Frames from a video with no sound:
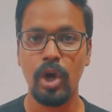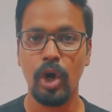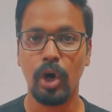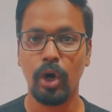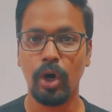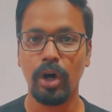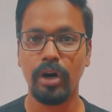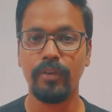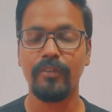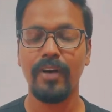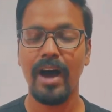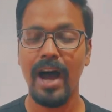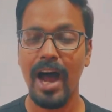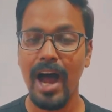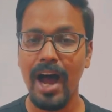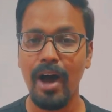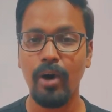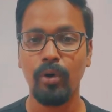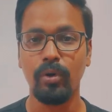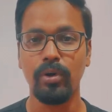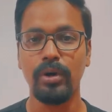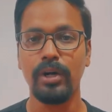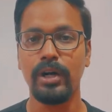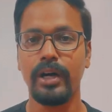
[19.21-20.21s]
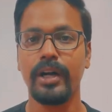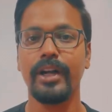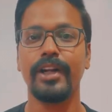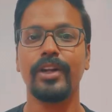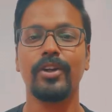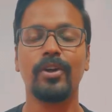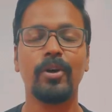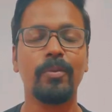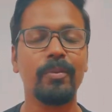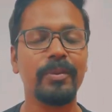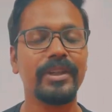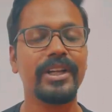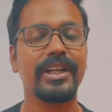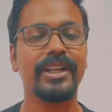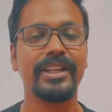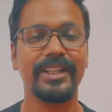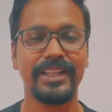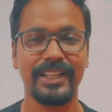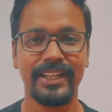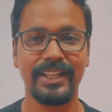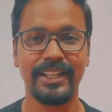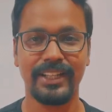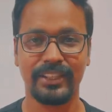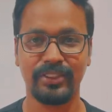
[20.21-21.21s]
of how a recombinant
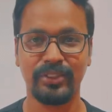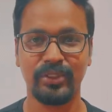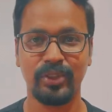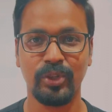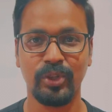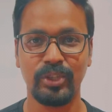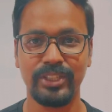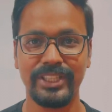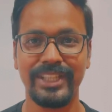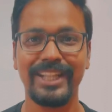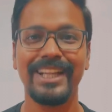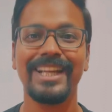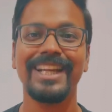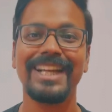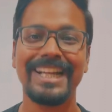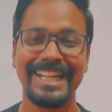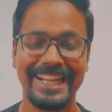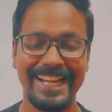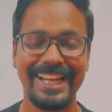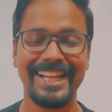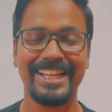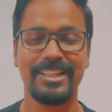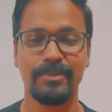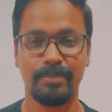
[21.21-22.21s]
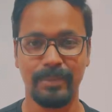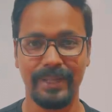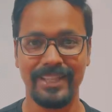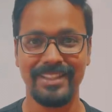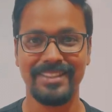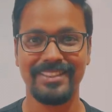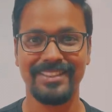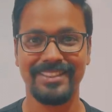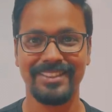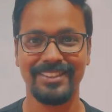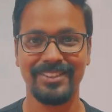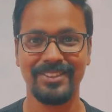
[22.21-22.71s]
DNA technology takes place.